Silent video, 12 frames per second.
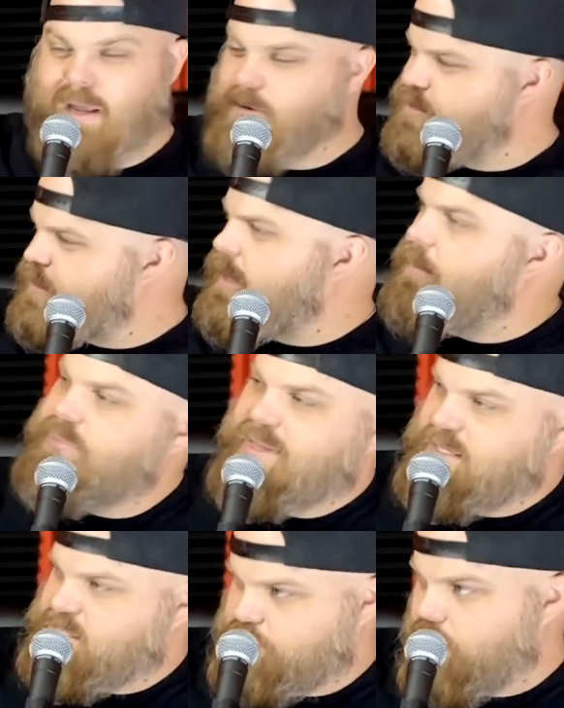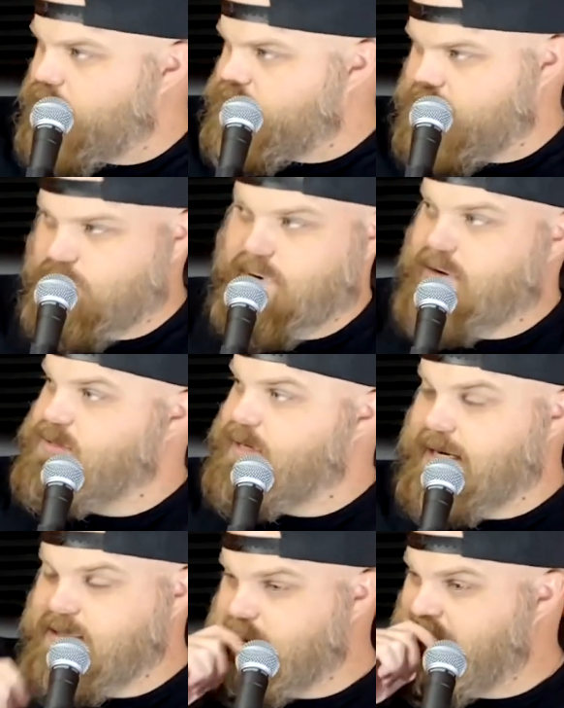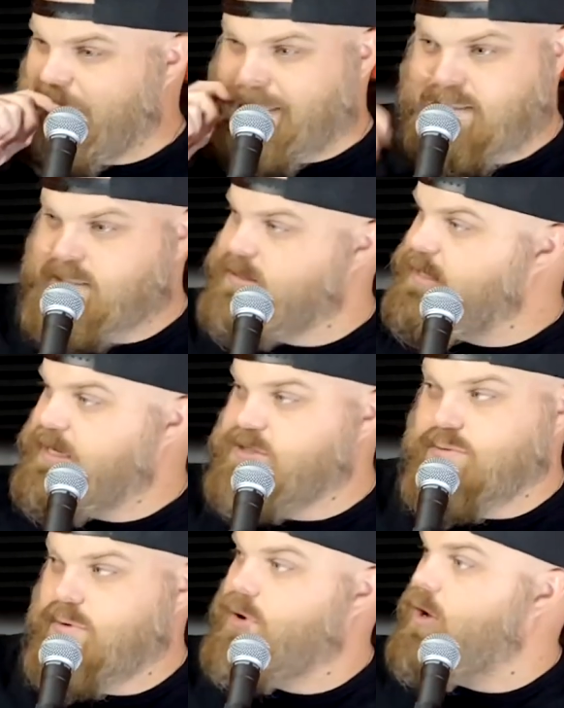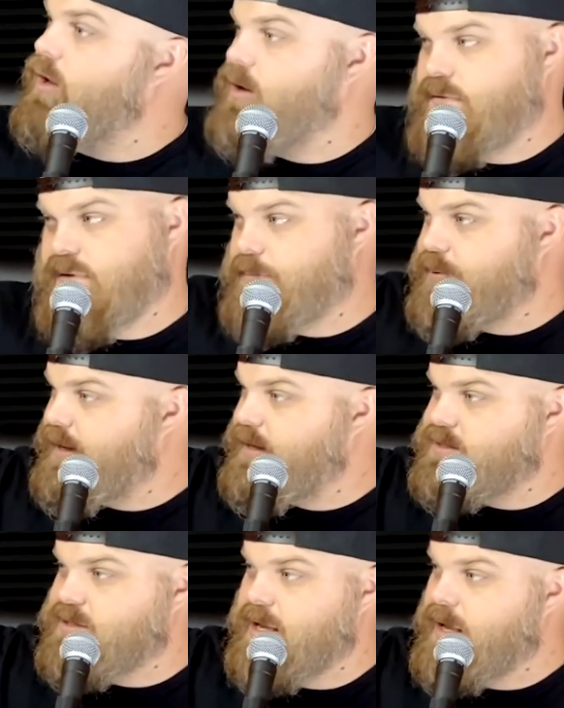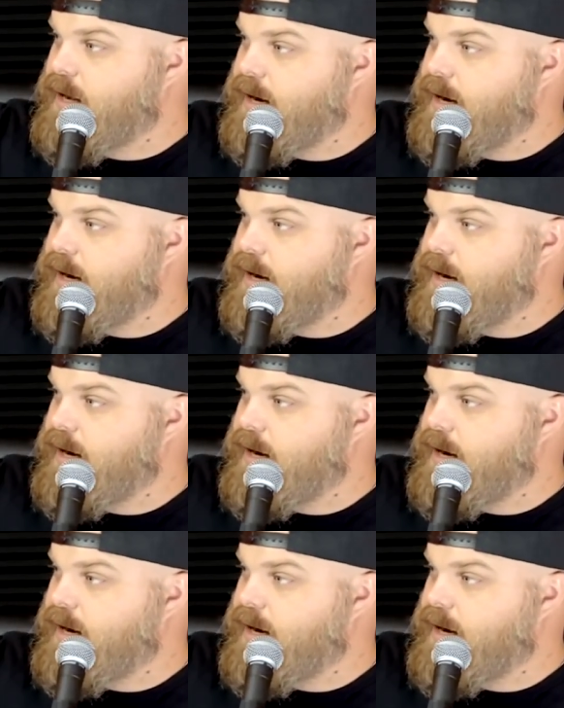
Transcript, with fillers: Like, like I'm thinking sports. Like when yeah. I was in high school, like testosterone all over the place.